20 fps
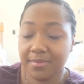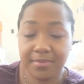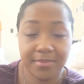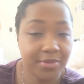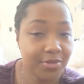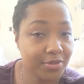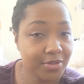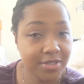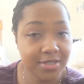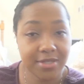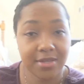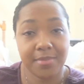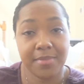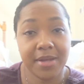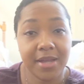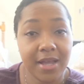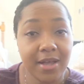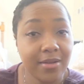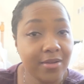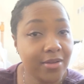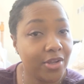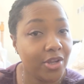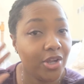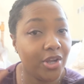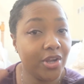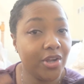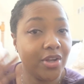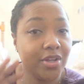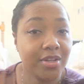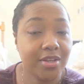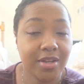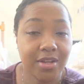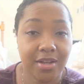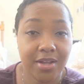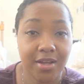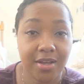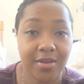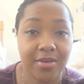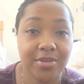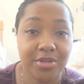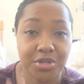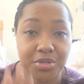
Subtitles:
milk is coming out, you're good to go.